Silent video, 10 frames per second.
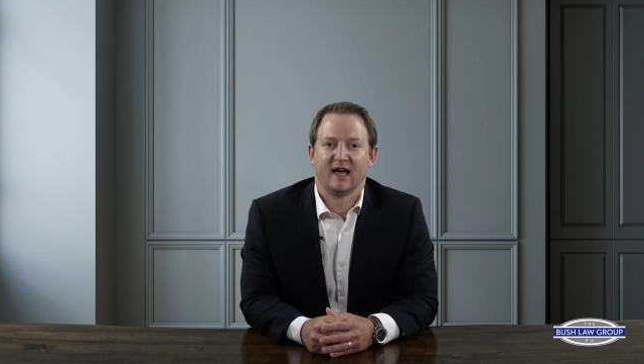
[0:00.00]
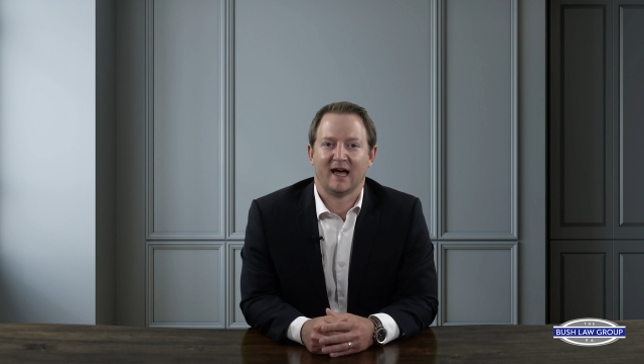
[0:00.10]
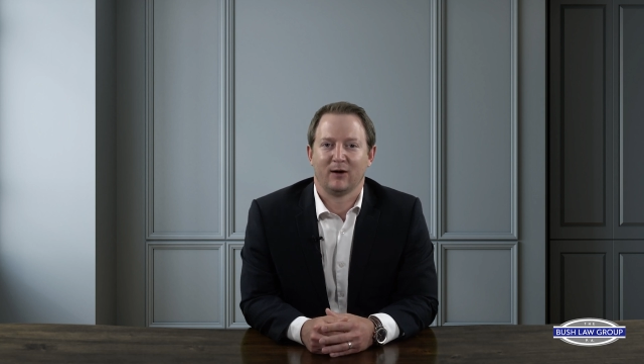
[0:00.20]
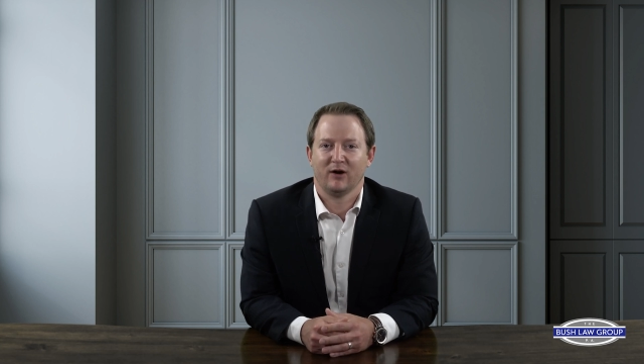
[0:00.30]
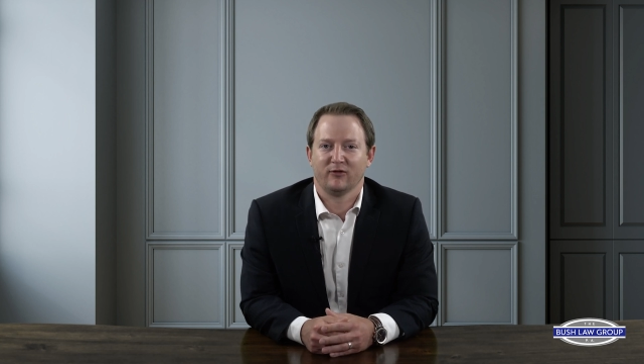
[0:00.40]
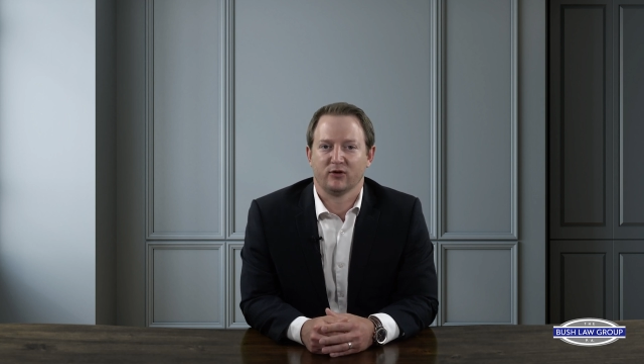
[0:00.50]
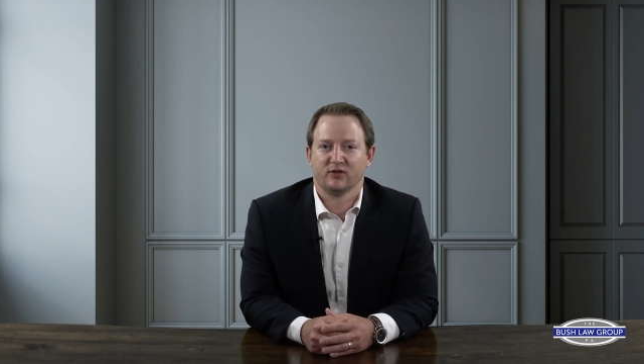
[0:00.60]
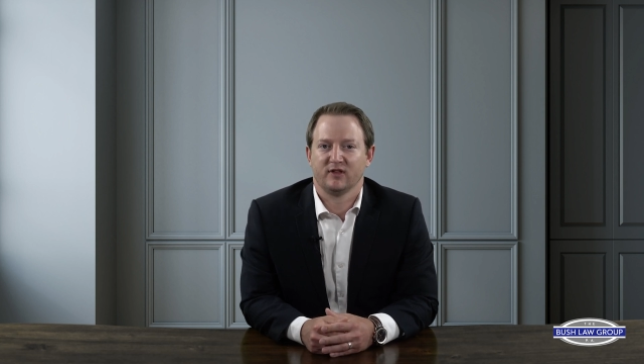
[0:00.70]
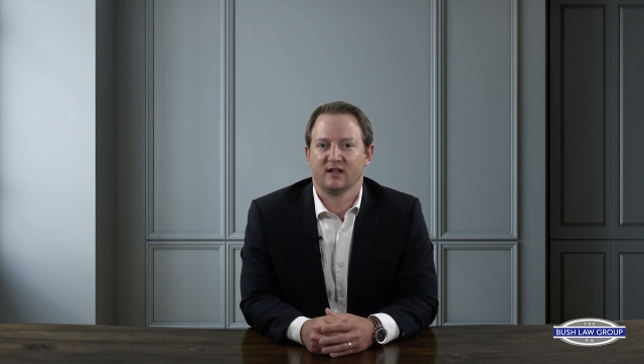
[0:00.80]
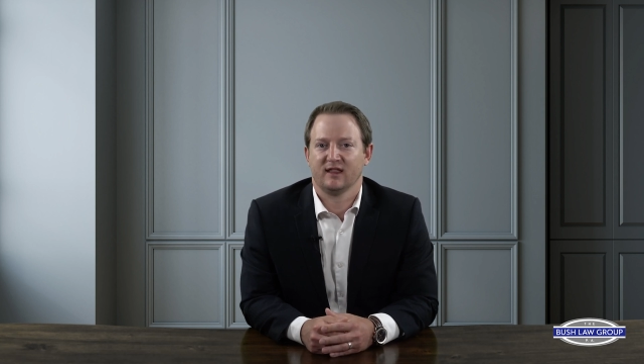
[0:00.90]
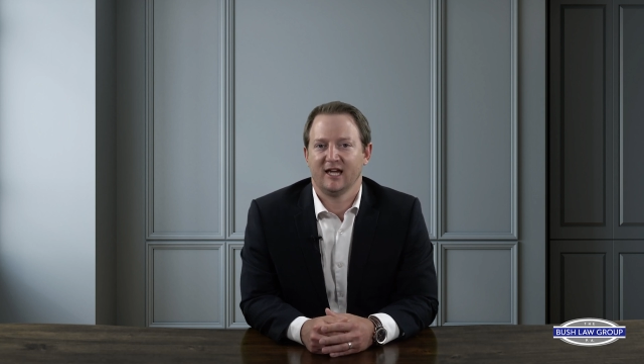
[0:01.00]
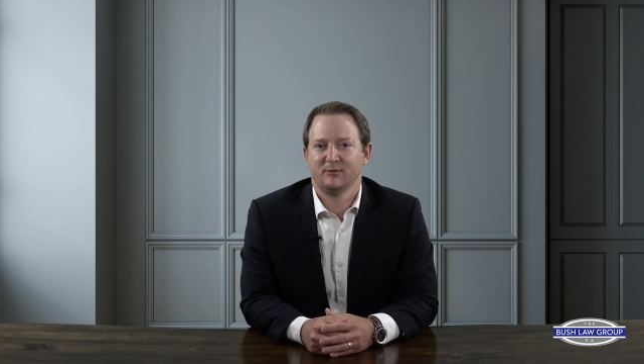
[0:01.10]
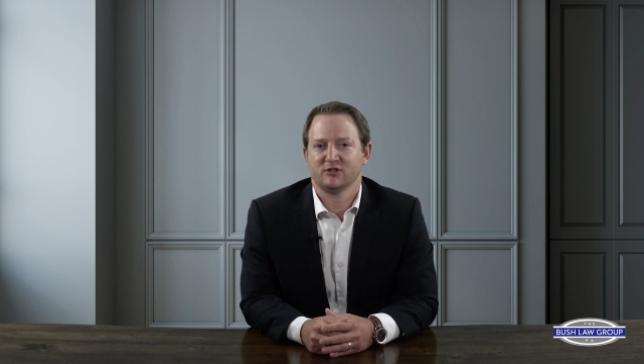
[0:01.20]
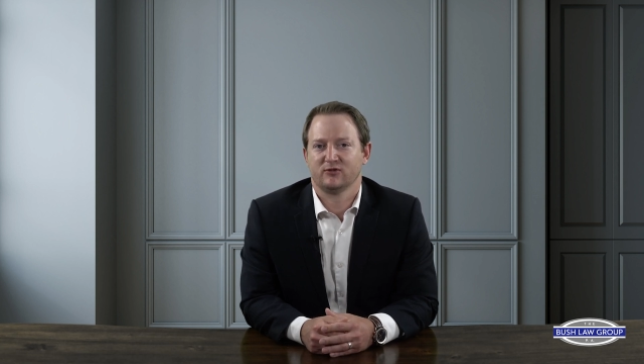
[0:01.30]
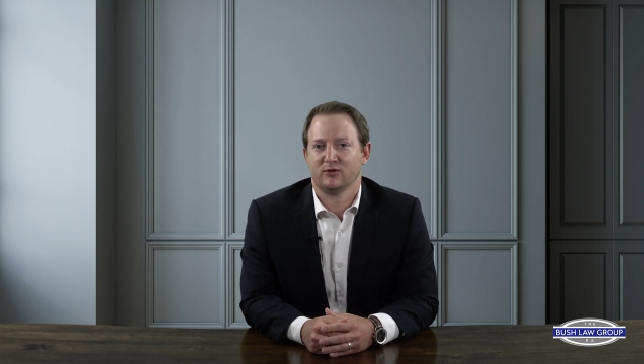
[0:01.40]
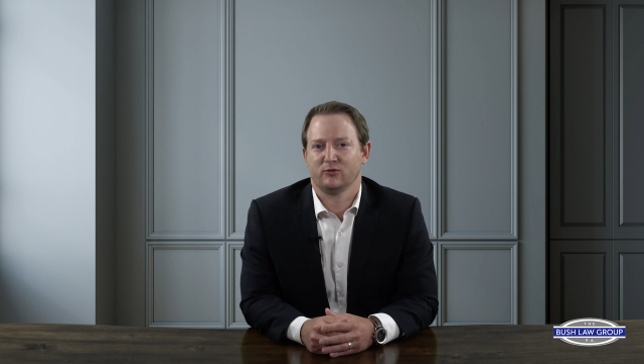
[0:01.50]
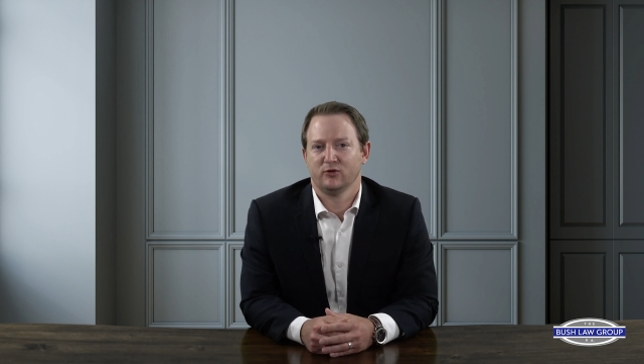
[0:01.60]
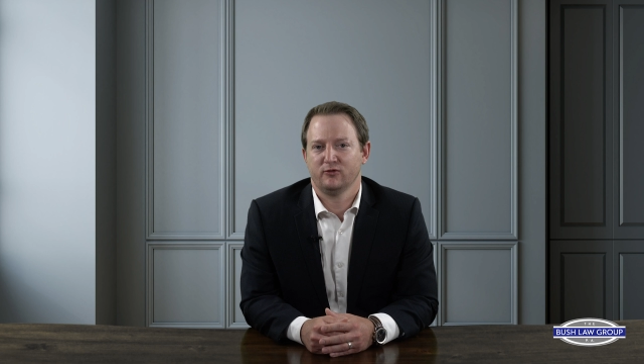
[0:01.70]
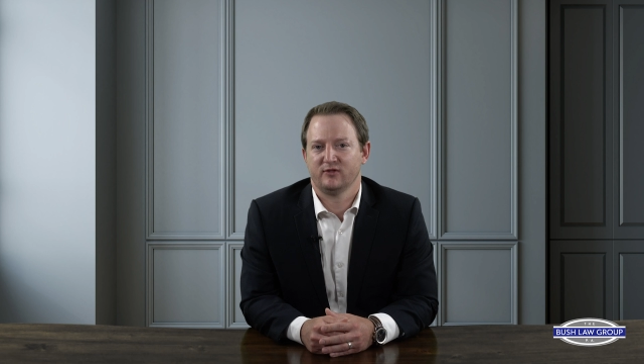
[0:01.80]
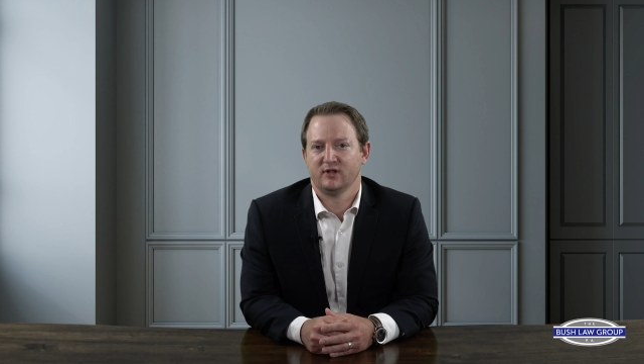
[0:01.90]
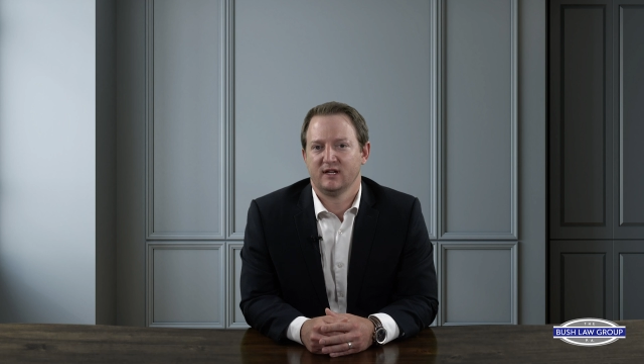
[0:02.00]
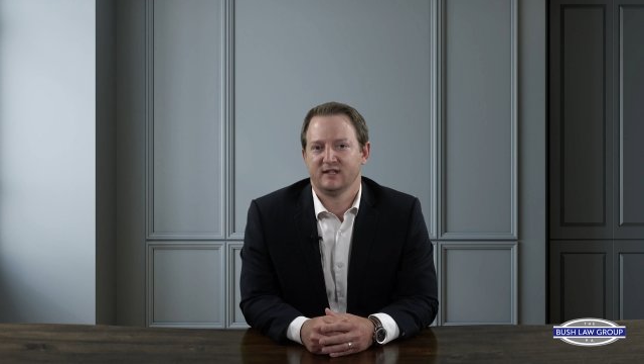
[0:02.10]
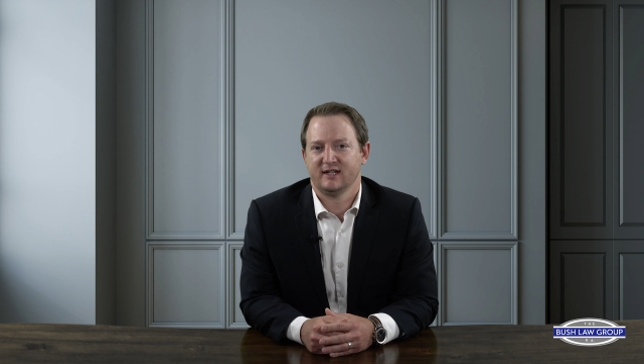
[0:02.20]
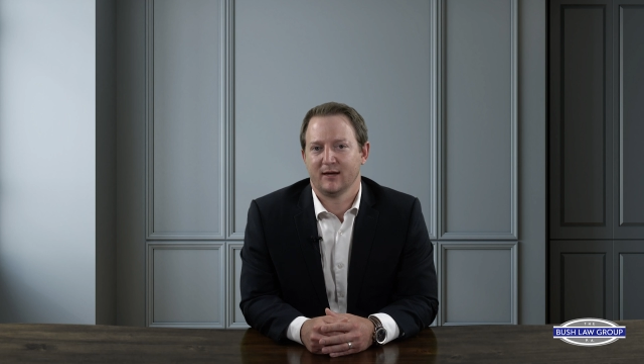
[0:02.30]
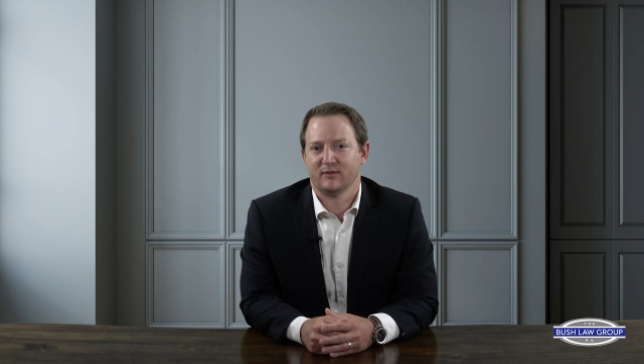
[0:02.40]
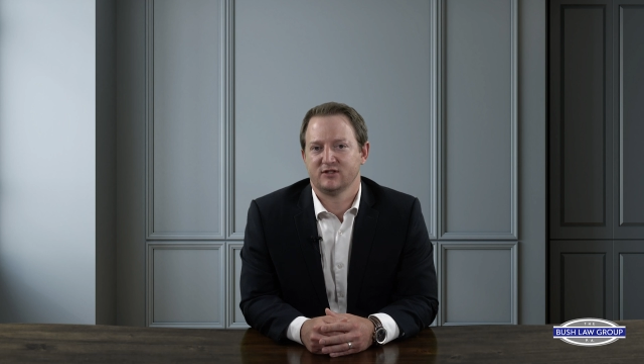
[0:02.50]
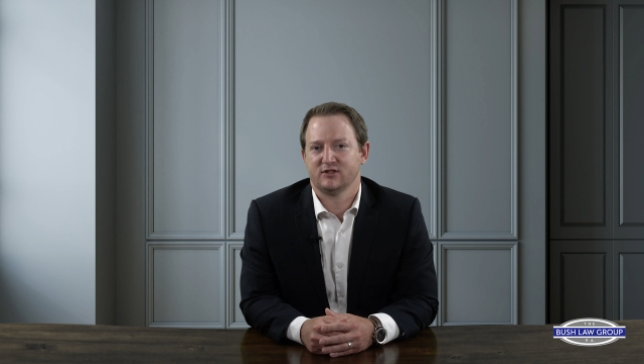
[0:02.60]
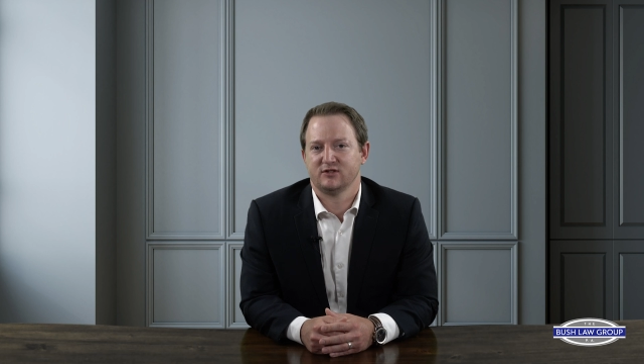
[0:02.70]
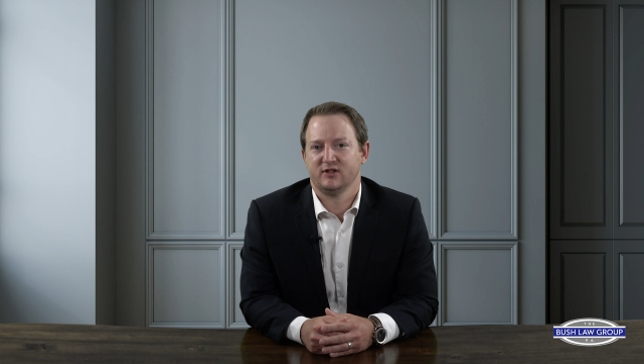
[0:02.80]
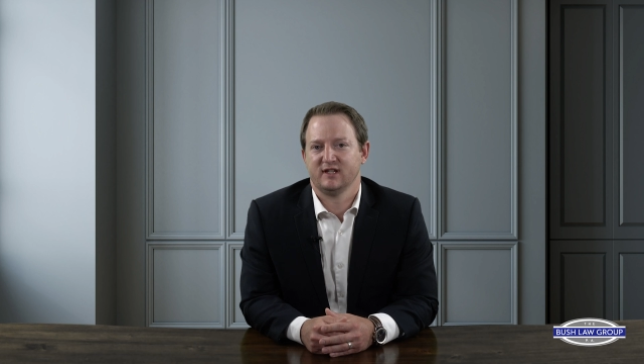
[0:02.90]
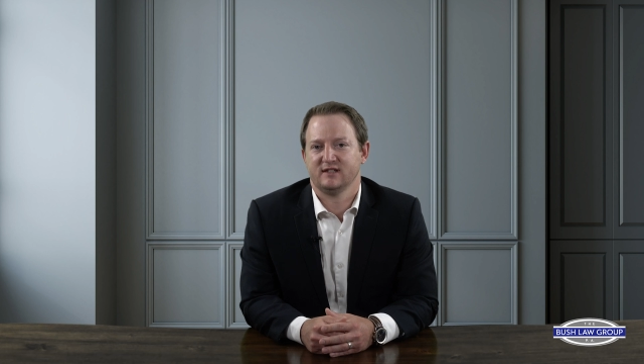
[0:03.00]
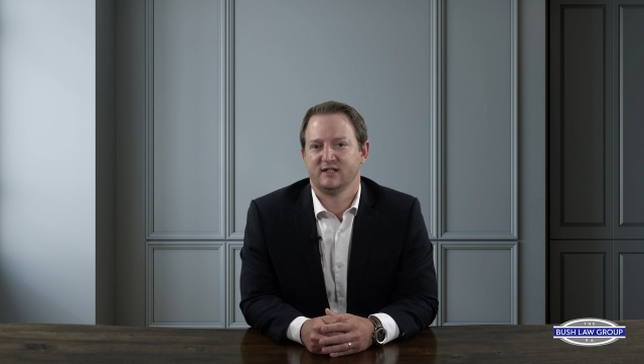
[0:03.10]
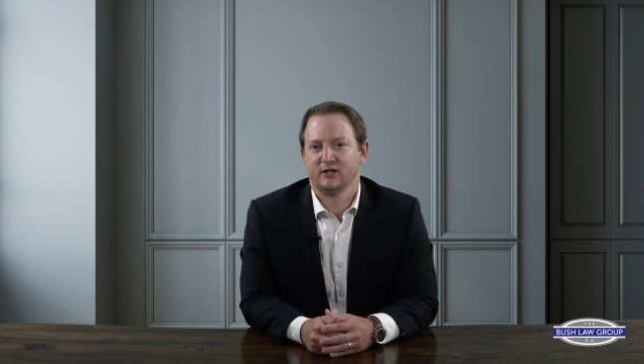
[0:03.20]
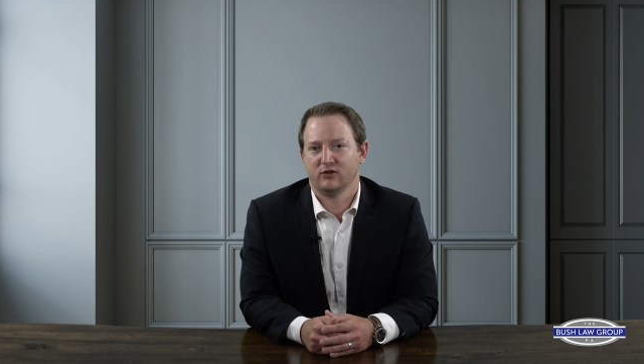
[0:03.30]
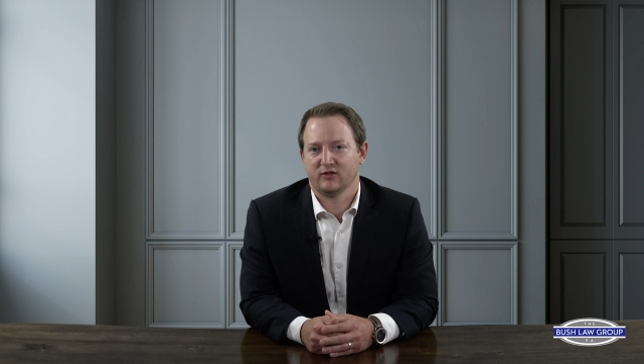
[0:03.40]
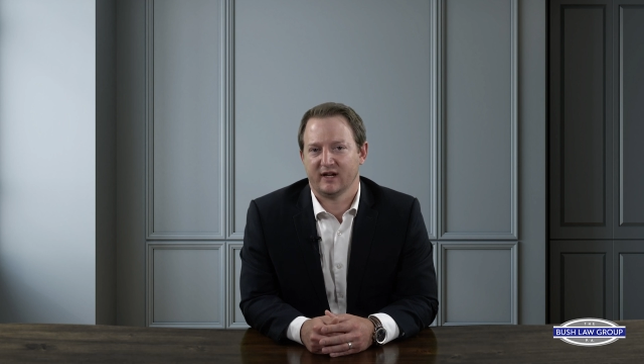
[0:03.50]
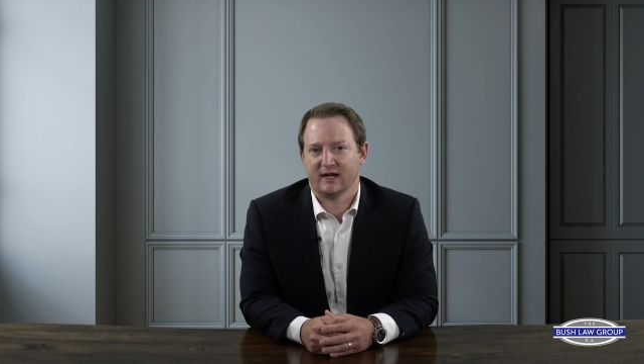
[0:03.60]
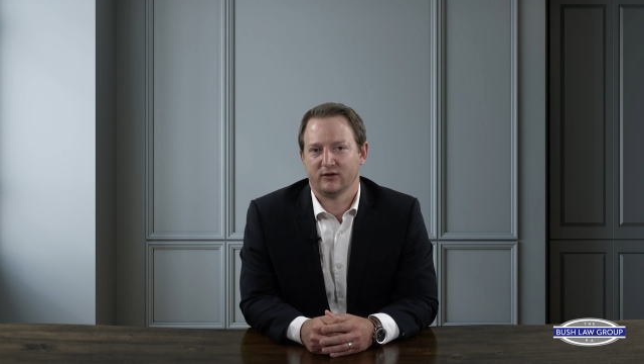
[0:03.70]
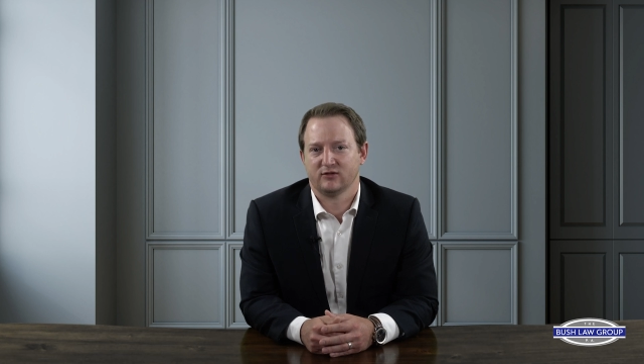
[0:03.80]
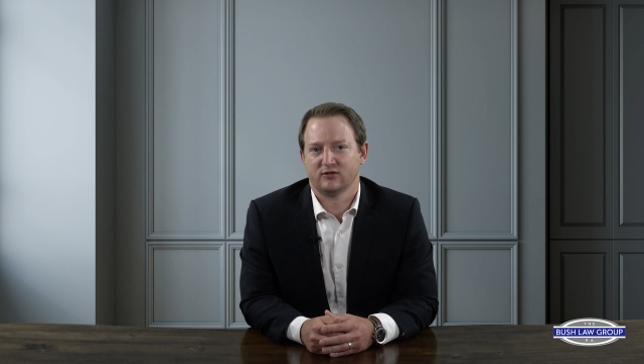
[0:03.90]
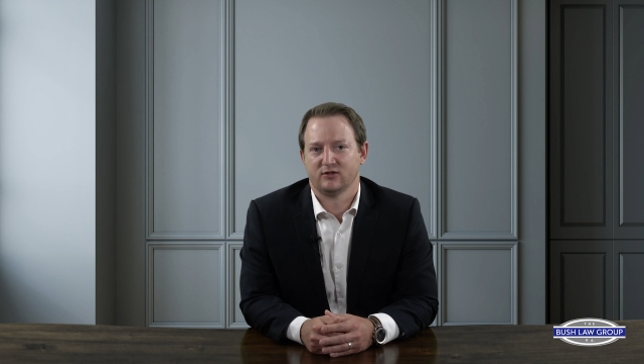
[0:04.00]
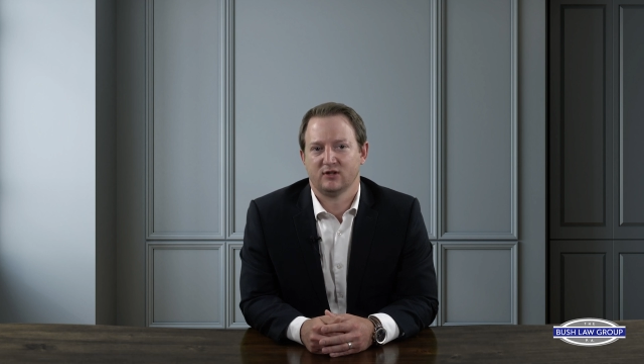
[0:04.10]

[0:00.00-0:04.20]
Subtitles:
However, the claim is for roof damage to the interior of the house,